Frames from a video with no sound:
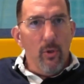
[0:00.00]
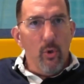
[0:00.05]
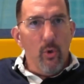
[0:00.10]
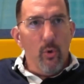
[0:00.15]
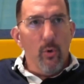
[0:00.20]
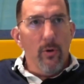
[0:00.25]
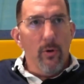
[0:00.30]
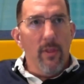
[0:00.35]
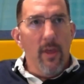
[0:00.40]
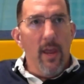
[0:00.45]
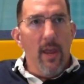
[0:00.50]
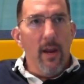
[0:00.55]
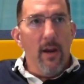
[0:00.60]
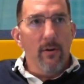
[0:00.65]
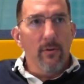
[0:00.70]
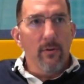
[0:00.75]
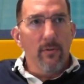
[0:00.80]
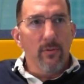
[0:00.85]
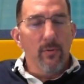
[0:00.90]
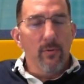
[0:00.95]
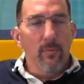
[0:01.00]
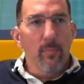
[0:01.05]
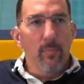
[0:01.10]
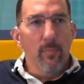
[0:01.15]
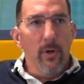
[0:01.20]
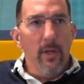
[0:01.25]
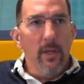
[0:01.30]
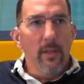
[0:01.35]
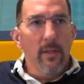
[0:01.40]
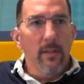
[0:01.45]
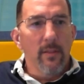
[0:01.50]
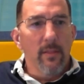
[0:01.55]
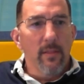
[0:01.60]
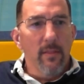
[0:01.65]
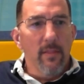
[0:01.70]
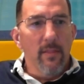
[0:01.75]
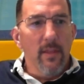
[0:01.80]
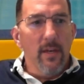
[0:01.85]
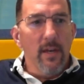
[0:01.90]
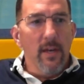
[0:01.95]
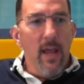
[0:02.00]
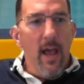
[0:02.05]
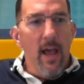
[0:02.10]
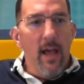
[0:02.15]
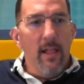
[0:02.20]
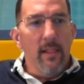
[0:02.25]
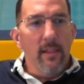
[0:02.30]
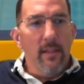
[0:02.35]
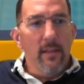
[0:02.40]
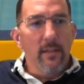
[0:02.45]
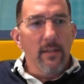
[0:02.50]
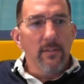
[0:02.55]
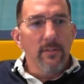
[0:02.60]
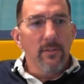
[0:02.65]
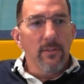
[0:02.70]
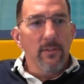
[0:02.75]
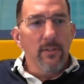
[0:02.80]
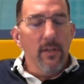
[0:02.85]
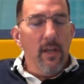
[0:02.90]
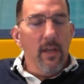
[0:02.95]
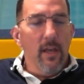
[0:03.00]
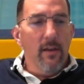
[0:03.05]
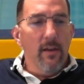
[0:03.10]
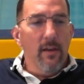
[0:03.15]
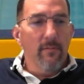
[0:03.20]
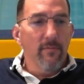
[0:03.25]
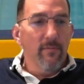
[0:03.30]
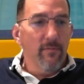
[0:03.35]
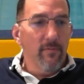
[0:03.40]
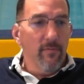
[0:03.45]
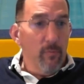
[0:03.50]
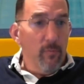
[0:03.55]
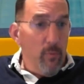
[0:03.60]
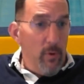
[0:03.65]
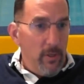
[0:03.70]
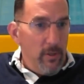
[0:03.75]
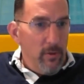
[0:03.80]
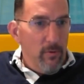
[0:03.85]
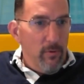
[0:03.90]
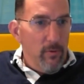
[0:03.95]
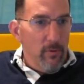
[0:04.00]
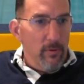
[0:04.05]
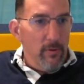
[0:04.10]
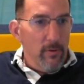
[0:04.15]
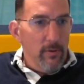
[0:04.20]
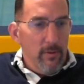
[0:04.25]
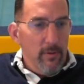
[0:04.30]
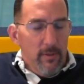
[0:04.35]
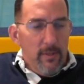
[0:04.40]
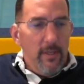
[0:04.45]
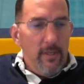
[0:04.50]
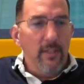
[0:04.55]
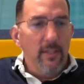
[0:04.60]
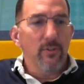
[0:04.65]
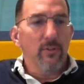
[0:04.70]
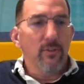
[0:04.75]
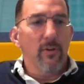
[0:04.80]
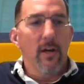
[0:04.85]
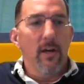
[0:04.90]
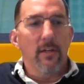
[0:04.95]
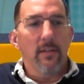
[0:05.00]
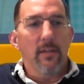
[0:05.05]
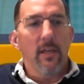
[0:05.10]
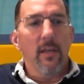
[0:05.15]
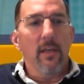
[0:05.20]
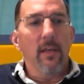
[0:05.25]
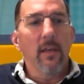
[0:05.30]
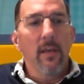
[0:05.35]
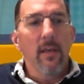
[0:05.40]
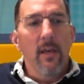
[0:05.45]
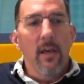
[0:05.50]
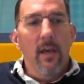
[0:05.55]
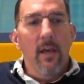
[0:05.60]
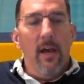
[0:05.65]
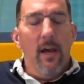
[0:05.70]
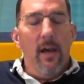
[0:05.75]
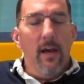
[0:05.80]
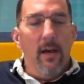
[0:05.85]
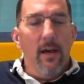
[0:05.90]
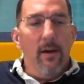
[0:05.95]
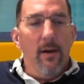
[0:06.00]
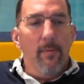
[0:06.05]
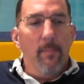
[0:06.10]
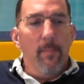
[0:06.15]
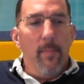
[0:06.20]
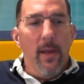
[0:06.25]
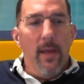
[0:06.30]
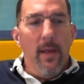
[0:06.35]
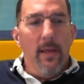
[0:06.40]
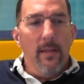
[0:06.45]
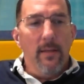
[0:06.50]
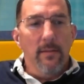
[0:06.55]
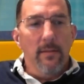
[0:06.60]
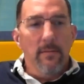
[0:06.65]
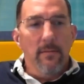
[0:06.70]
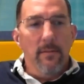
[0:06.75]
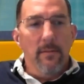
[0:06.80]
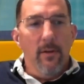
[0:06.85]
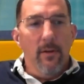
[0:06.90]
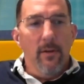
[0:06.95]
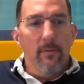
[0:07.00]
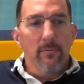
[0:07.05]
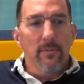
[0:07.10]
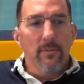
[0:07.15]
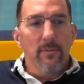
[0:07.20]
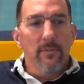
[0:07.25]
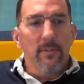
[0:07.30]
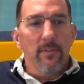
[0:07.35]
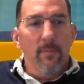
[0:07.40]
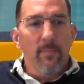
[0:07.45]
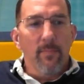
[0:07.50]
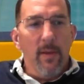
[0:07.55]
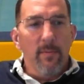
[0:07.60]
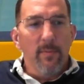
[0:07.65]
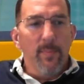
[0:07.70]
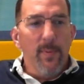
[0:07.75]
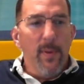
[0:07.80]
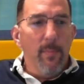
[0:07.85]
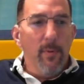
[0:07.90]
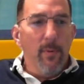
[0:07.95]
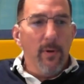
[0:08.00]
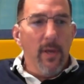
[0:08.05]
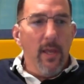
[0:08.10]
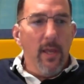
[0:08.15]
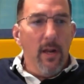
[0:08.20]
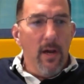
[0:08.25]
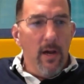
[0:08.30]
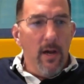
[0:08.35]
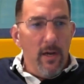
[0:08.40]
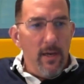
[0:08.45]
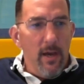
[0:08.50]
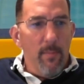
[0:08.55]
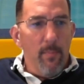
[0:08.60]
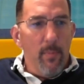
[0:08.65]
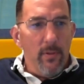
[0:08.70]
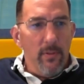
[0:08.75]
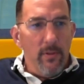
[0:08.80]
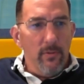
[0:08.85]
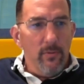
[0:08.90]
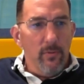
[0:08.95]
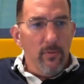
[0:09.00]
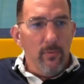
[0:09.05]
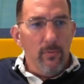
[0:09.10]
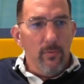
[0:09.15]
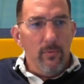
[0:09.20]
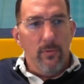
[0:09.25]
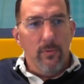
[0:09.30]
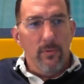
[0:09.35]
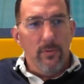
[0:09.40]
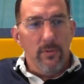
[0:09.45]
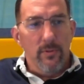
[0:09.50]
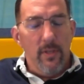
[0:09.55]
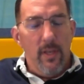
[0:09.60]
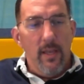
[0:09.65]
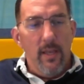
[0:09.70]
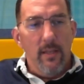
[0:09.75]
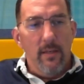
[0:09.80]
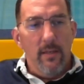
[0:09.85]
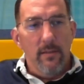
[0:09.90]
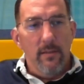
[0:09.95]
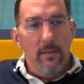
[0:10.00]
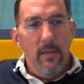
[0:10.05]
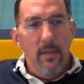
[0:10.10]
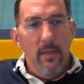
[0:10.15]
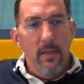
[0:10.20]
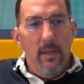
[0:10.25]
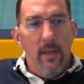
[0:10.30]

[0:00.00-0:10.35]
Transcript: you're there to bring the knowledge of what you're instructing. And sometimes people get hung up on the tools, and